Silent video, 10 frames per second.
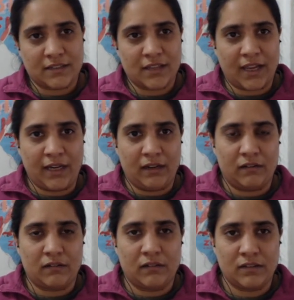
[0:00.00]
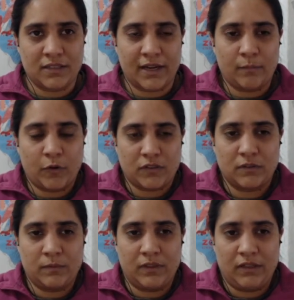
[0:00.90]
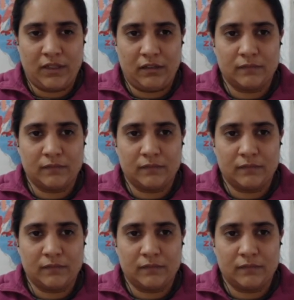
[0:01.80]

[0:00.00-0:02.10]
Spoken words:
sign, is that a possibility?